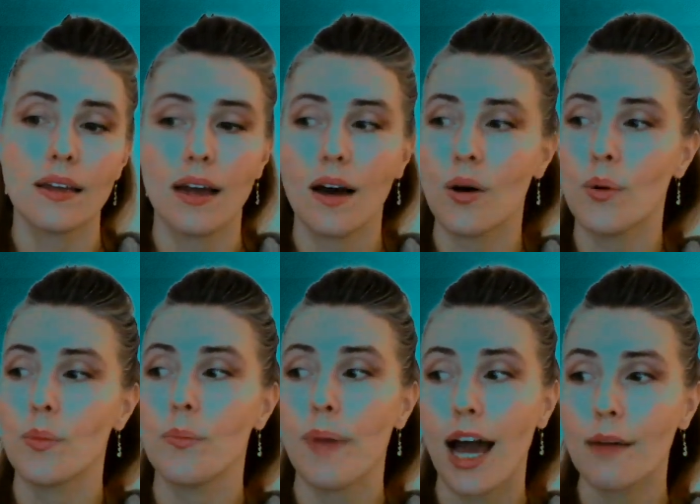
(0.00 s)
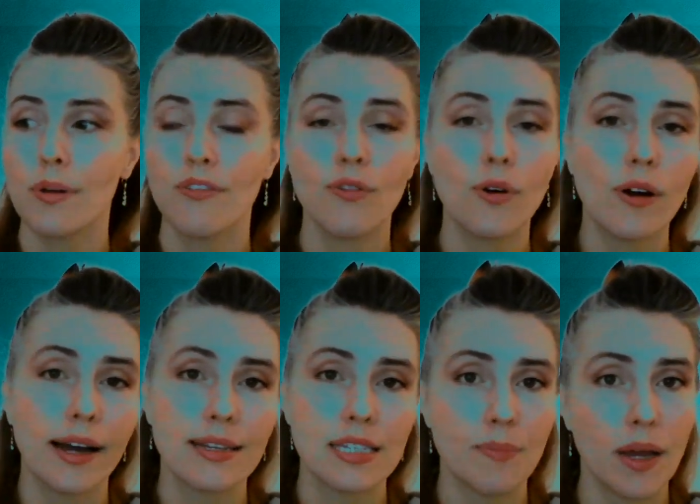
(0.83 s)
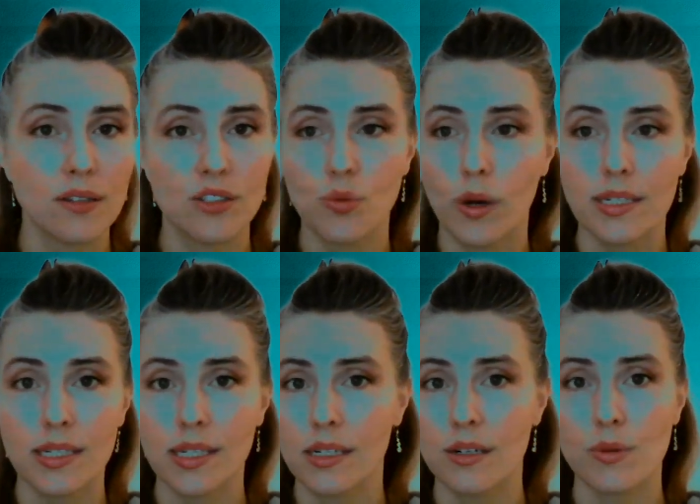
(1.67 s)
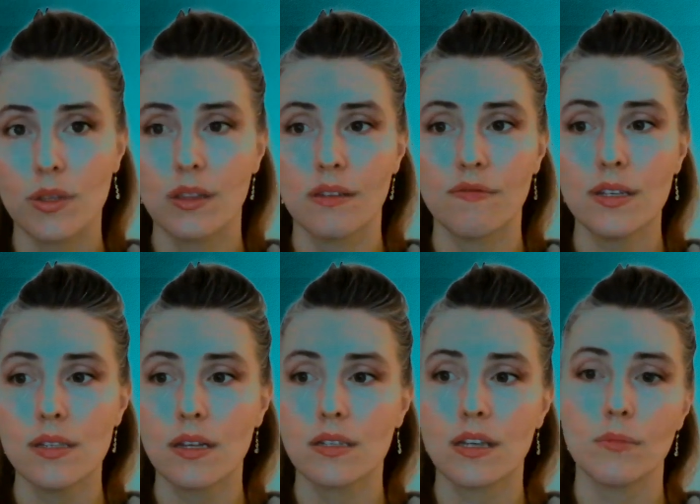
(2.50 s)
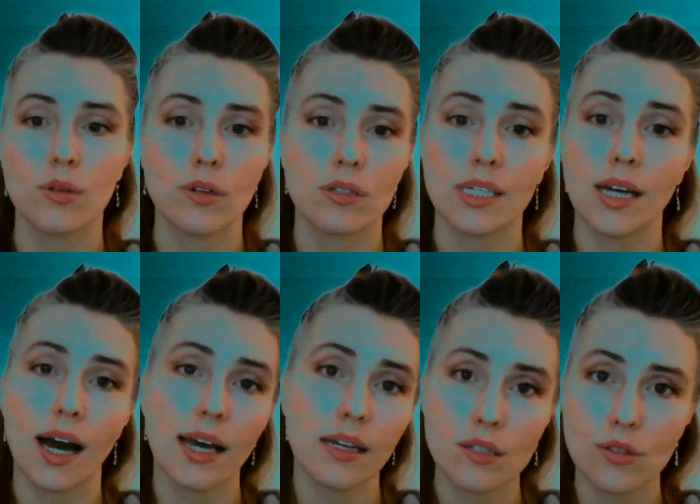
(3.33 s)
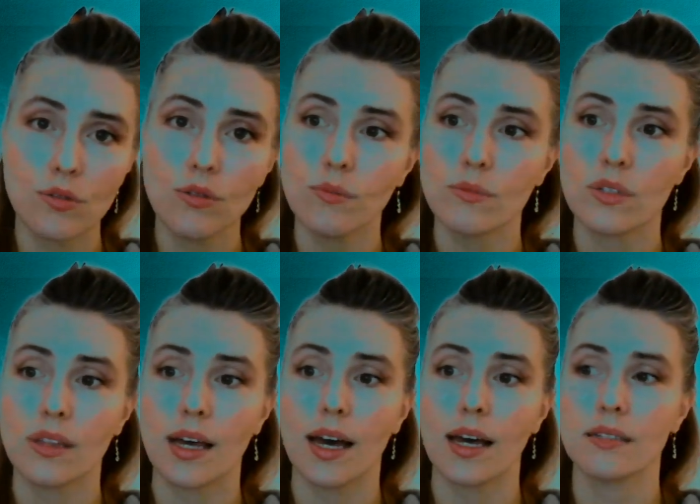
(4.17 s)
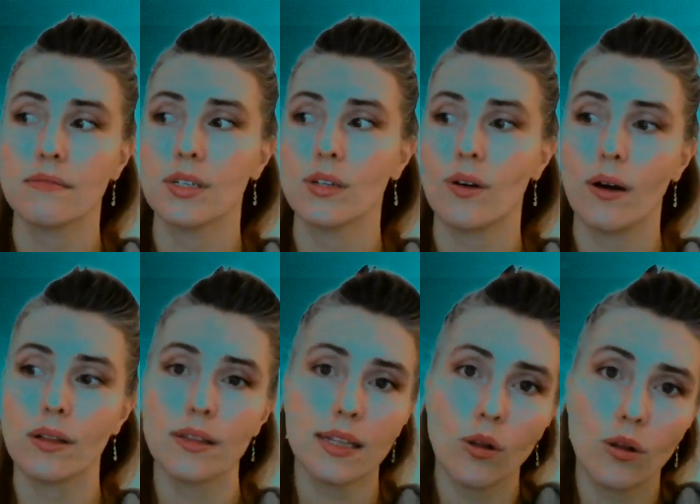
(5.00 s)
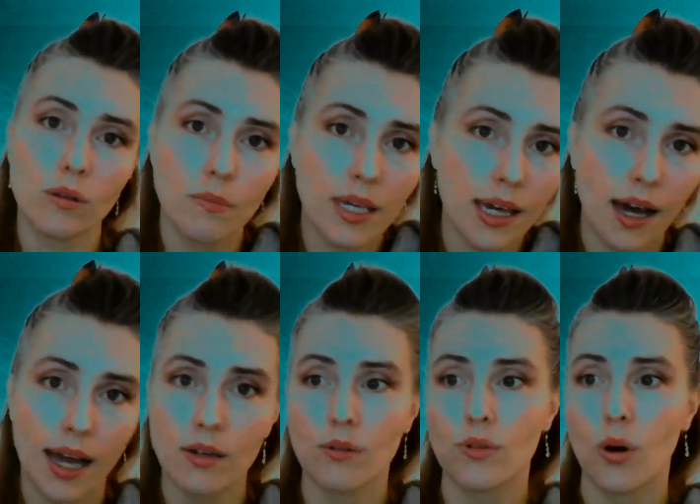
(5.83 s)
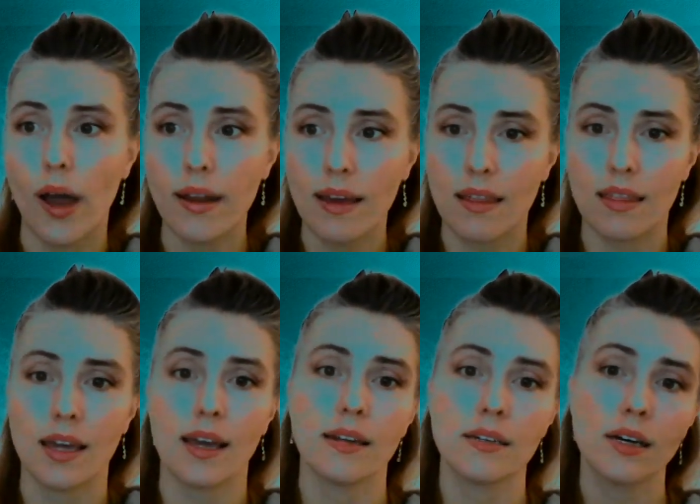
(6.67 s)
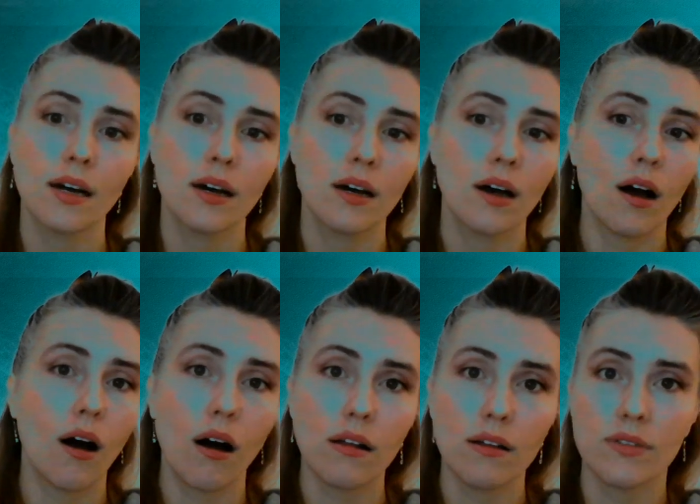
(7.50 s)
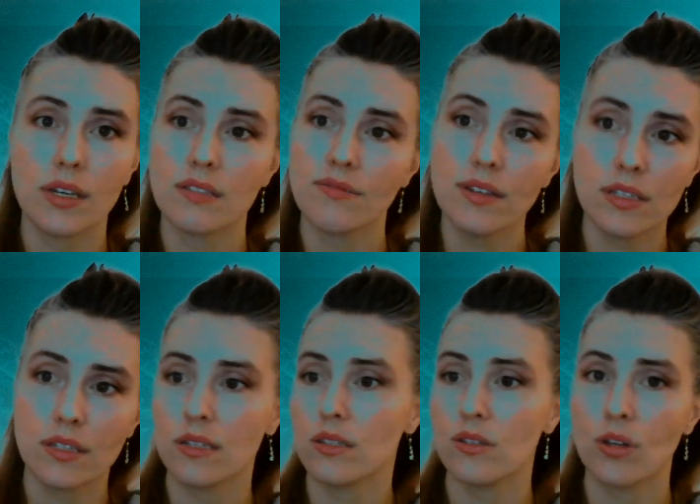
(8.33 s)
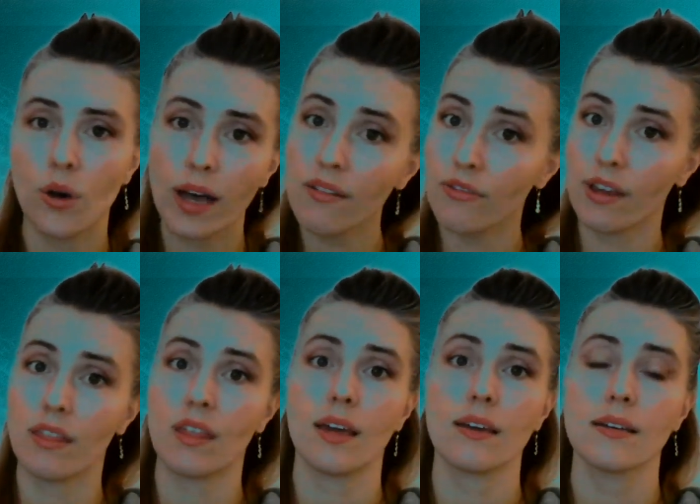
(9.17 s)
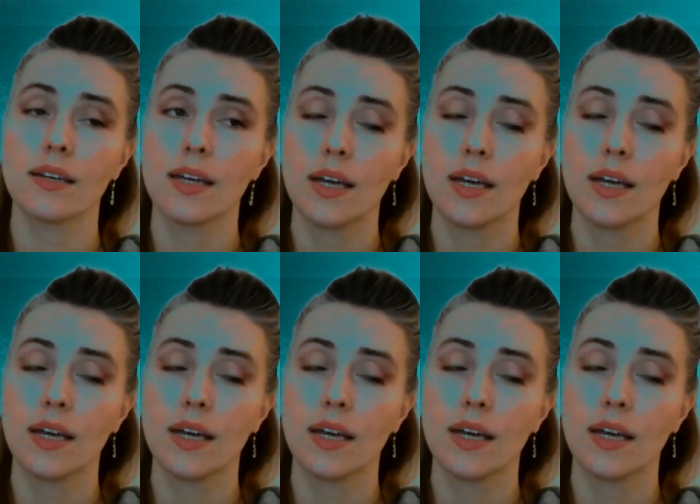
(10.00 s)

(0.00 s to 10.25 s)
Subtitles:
Now, back before I spent 20 years within the physics community, I assumed that, little old me, I don't know anything, and all of these physicists know everything.